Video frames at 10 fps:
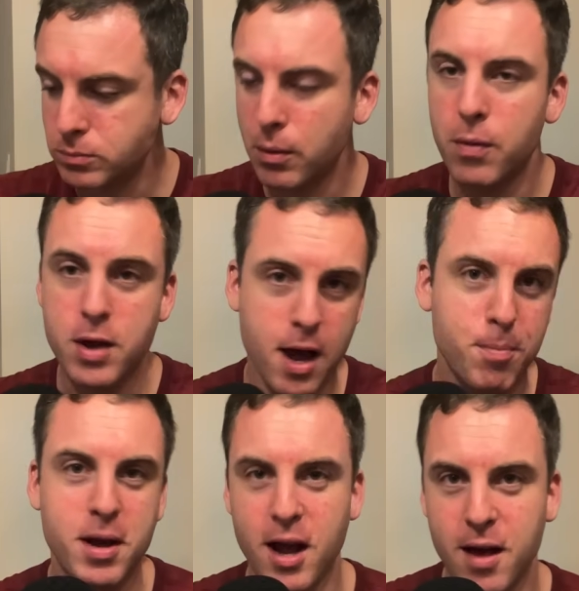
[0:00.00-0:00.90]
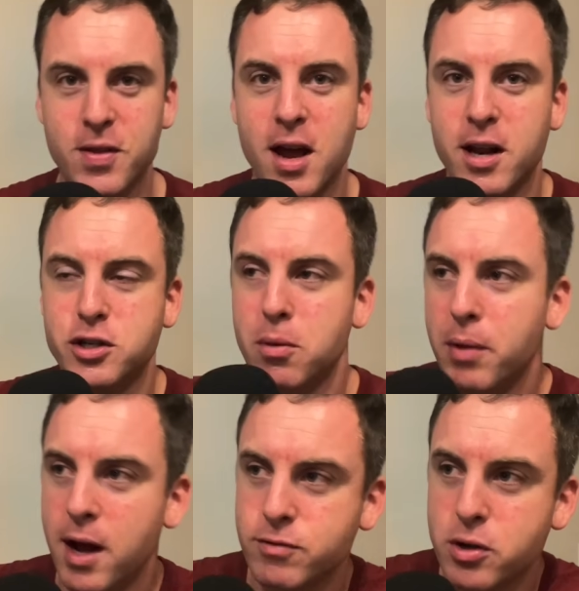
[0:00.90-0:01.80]
NBA and the NHL
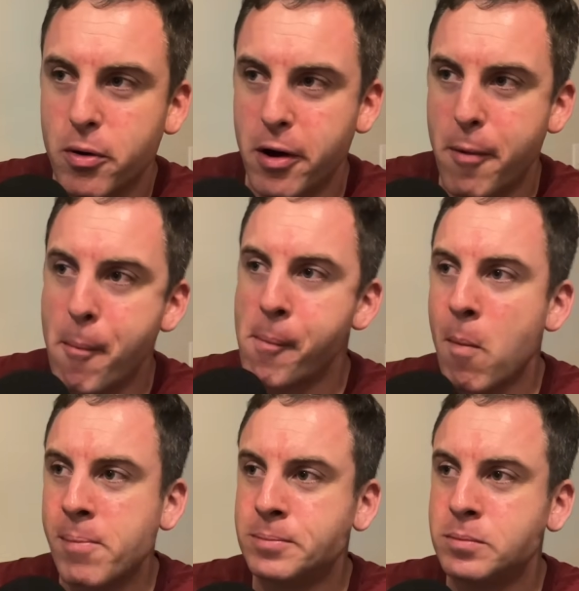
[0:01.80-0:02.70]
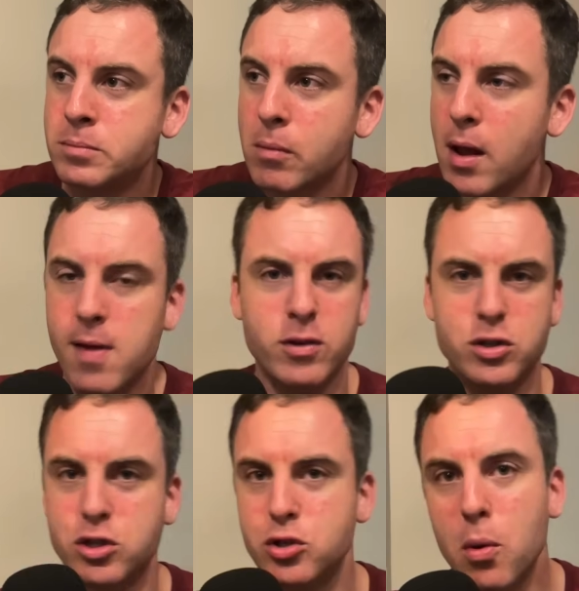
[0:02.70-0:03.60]
playoffs going on, and there's
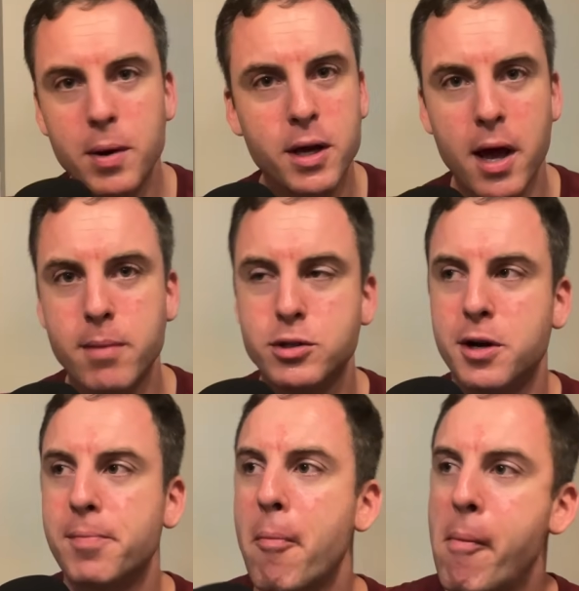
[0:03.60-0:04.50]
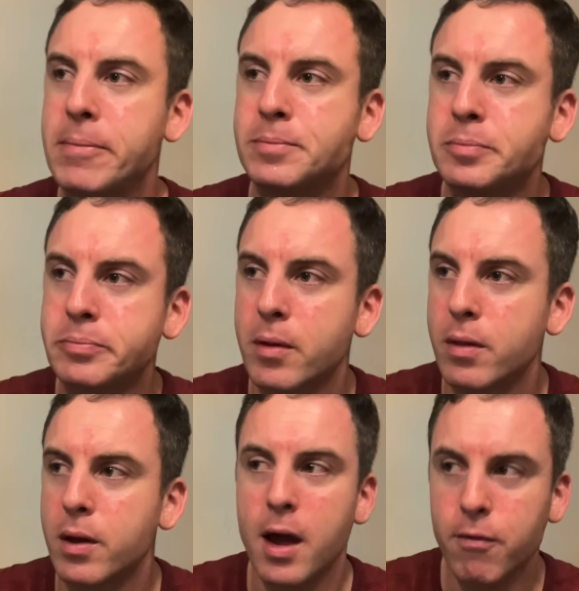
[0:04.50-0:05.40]
just so many games on.
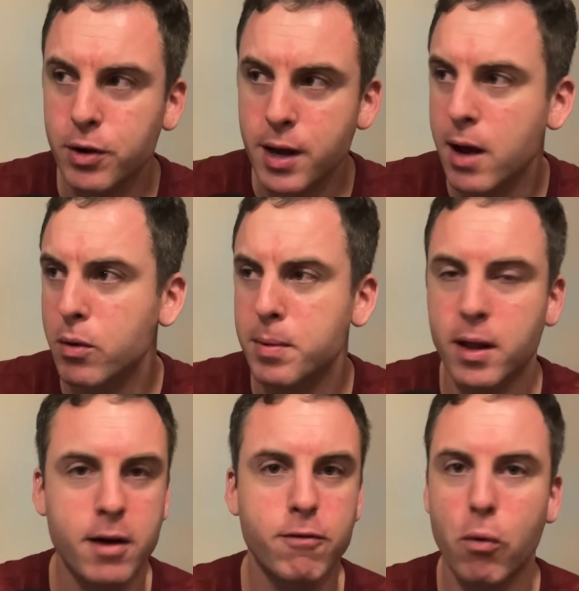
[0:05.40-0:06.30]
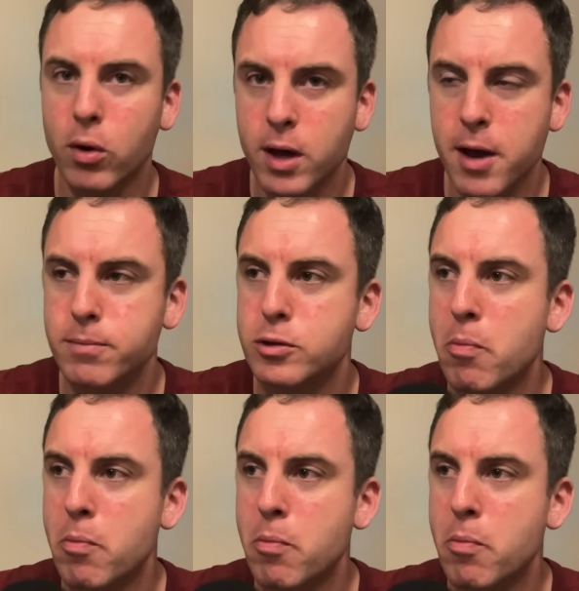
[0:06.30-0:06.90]
Like every day would be like 4 games.